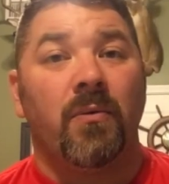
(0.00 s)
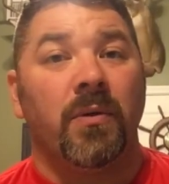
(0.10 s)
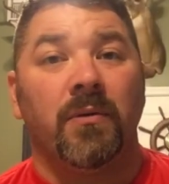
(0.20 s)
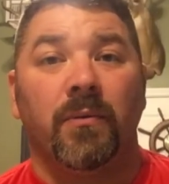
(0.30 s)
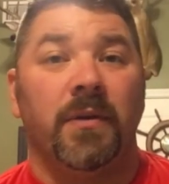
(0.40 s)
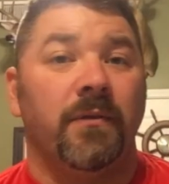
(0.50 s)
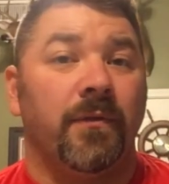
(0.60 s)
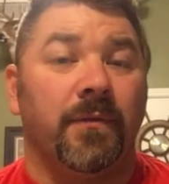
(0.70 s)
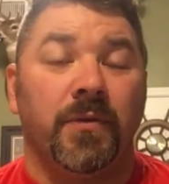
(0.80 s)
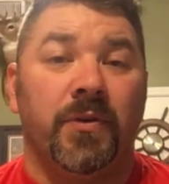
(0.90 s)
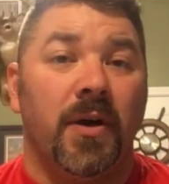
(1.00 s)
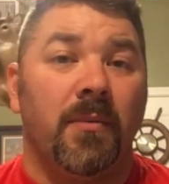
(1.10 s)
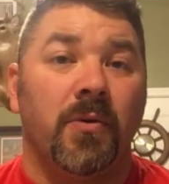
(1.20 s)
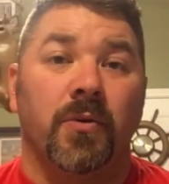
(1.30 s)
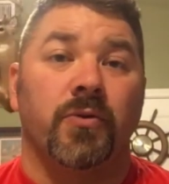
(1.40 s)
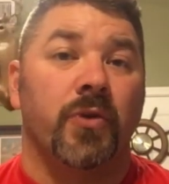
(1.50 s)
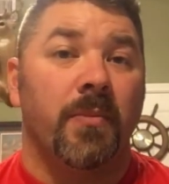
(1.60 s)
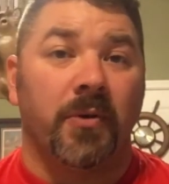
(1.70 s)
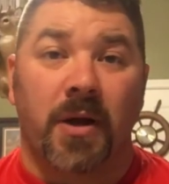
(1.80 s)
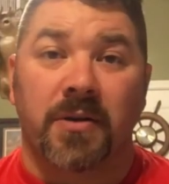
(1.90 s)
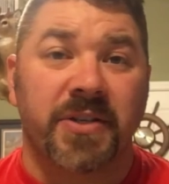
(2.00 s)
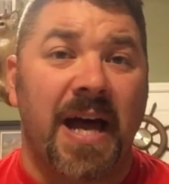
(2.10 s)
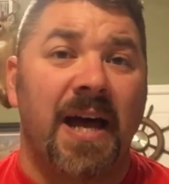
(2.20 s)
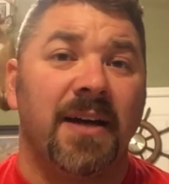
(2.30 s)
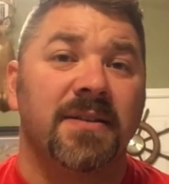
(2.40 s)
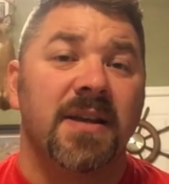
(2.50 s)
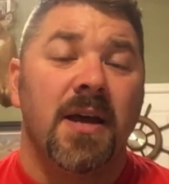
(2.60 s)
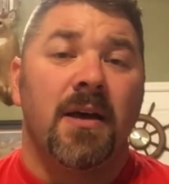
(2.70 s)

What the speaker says: we've doubled or tripled our size.